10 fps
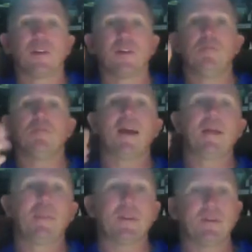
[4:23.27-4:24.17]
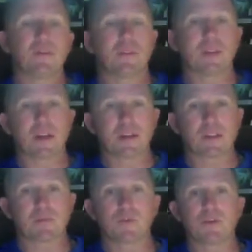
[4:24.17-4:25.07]
you might be doing the
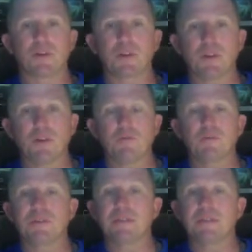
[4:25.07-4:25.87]
customer a huge